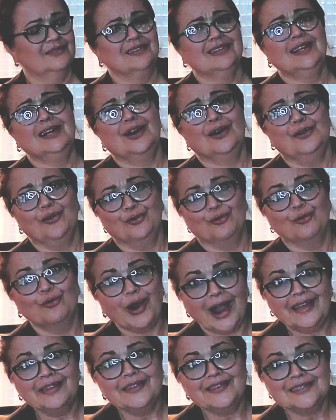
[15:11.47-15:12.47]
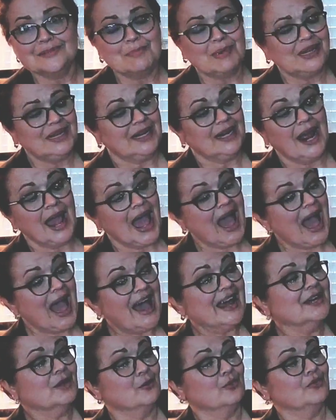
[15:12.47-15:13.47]
you know, right this minute.
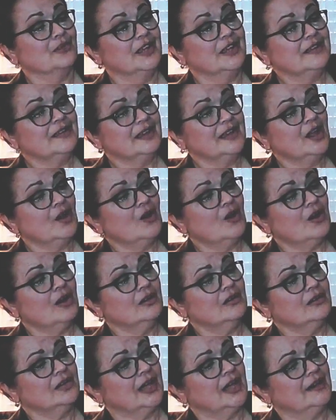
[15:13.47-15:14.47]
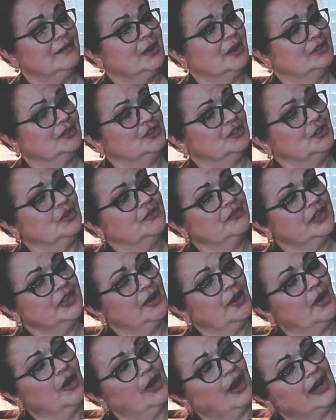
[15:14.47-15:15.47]
I don't think they are. I'm not sure if
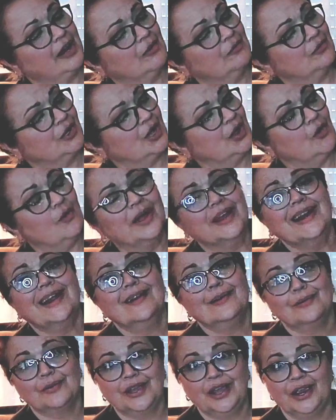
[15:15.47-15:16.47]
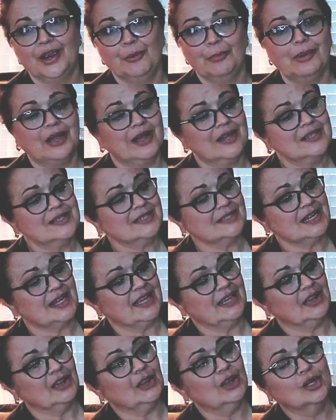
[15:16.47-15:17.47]
they are. I don't know, and I don't care because
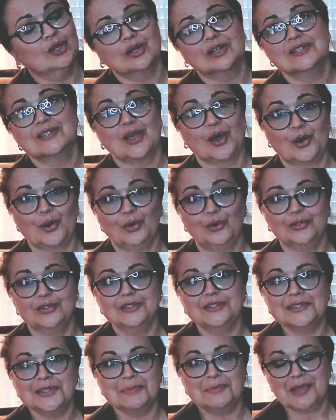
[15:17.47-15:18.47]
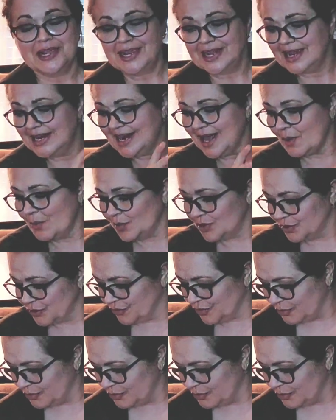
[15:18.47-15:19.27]
it looks old to me, and I want to